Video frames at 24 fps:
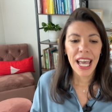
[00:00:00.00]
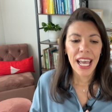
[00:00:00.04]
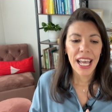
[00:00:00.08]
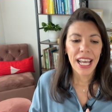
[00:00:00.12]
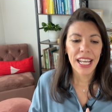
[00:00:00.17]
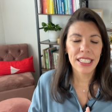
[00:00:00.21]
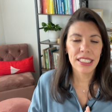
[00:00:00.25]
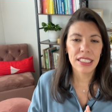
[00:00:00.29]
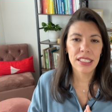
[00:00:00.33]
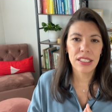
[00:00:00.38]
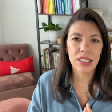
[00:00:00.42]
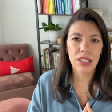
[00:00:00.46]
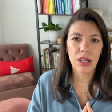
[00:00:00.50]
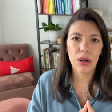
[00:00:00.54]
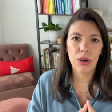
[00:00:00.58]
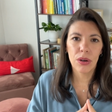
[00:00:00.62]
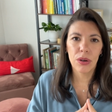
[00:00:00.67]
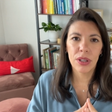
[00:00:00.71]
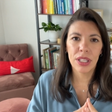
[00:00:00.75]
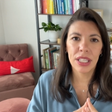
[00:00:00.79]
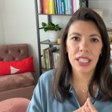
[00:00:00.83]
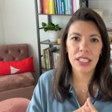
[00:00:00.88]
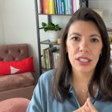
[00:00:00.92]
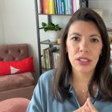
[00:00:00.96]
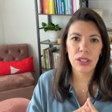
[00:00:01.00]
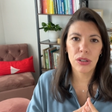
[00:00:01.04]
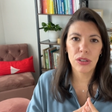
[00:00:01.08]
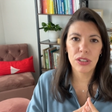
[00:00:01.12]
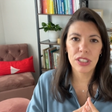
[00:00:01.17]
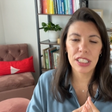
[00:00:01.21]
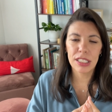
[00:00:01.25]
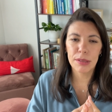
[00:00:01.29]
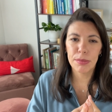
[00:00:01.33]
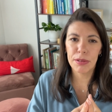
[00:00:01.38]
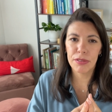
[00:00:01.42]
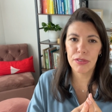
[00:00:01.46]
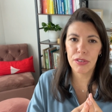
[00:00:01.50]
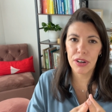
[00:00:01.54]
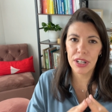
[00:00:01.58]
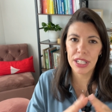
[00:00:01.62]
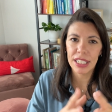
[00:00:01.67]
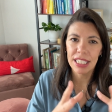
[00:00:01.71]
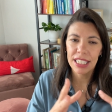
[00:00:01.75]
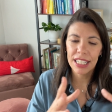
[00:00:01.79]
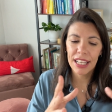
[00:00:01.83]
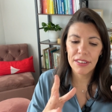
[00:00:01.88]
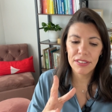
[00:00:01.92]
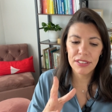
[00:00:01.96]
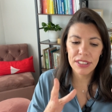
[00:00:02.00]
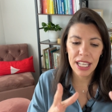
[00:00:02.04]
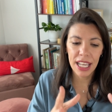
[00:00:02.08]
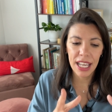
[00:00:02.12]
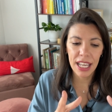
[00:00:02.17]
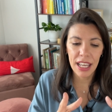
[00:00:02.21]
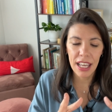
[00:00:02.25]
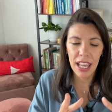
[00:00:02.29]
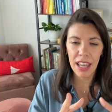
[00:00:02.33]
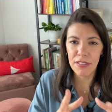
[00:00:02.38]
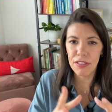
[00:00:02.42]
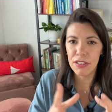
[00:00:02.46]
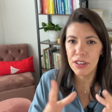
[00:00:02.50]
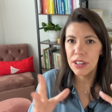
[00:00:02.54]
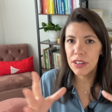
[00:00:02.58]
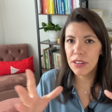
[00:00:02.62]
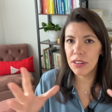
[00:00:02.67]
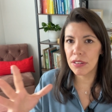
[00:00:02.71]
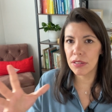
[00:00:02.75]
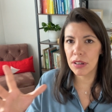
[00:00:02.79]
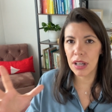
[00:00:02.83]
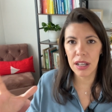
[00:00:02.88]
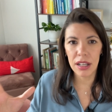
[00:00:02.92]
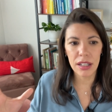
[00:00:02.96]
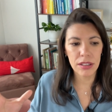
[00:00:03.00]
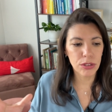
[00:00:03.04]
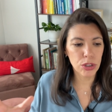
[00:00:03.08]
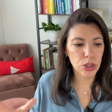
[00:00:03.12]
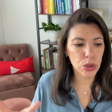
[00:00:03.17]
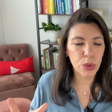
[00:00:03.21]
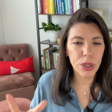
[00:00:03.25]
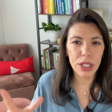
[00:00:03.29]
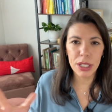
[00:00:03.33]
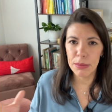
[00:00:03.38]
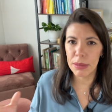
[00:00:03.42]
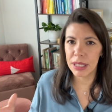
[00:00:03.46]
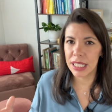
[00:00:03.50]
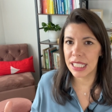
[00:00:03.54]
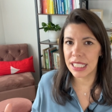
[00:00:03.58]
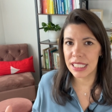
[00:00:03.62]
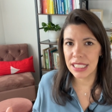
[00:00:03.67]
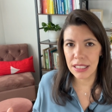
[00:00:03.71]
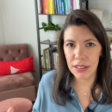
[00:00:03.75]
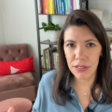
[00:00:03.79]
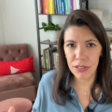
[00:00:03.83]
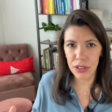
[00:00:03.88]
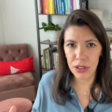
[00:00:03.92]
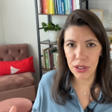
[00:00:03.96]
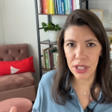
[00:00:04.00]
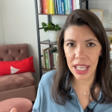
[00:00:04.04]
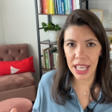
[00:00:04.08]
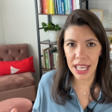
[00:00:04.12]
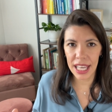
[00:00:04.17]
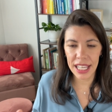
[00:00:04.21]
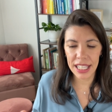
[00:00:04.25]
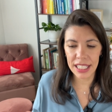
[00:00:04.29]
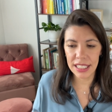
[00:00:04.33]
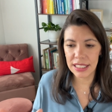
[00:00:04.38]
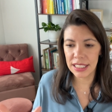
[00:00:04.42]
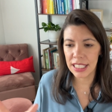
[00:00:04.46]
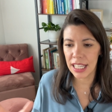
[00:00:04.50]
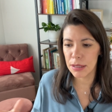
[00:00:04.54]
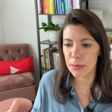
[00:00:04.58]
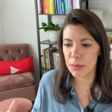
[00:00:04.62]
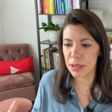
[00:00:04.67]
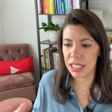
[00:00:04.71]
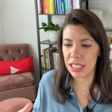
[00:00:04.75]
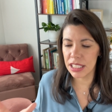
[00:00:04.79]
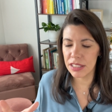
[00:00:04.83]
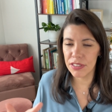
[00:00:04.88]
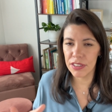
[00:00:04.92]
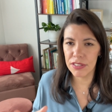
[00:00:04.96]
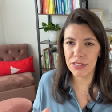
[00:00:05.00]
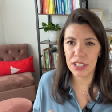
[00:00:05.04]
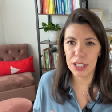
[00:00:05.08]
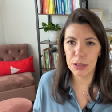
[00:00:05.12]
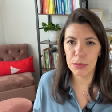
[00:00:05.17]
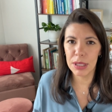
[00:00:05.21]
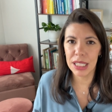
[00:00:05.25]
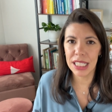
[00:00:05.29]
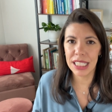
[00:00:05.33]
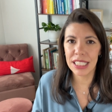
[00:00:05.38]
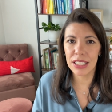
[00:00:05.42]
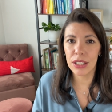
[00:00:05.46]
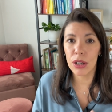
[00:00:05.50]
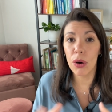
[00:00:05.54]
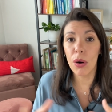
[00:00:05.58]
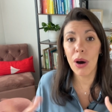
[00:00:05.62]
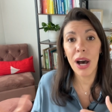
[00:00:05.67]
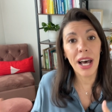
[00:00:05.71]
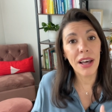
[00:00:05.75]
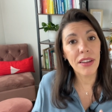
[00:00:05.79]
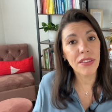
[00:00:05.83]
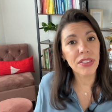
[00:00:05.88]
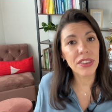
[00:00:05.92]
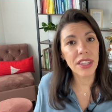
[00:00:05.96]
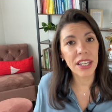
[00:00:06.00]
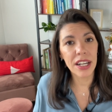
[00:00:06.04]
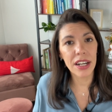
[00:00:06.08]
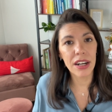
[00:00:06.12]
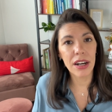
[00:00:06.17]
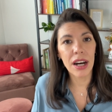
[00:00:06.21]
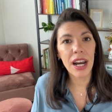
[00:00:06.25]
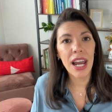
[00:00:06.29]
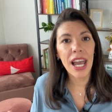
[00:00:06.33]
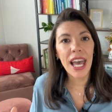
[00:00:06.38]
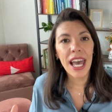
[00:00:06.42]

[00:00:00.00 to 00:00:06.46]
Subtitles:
And so he told us before he left, hey, every 20 minutes, if you can, 10 minutes, 15 minutes, go out there